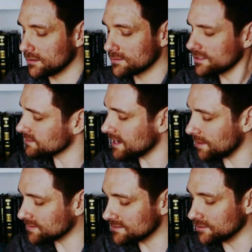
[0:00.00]
Such
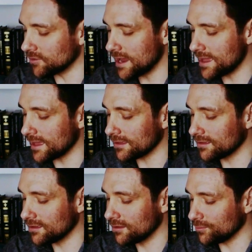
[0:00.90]
lapses are rare,
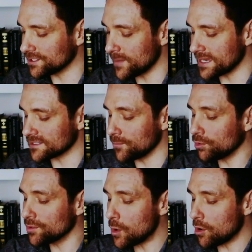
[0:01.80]
which makes them
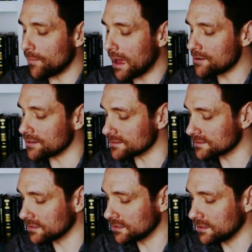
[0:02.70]
all the more
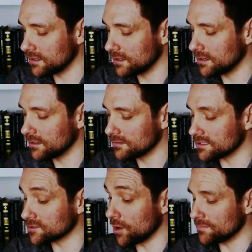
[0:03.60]
apparent,
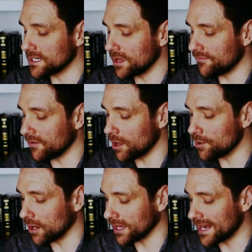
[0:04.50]
disrupting her
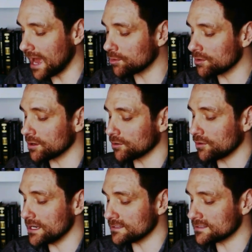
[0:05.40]
flow like an aberrant
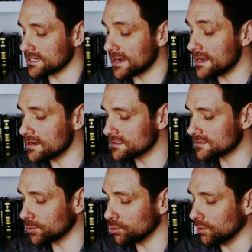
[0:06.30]
crease in an endless
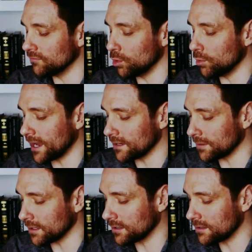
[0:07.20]
spool of
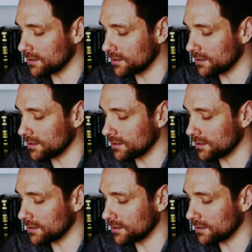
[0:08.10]
wallpaper.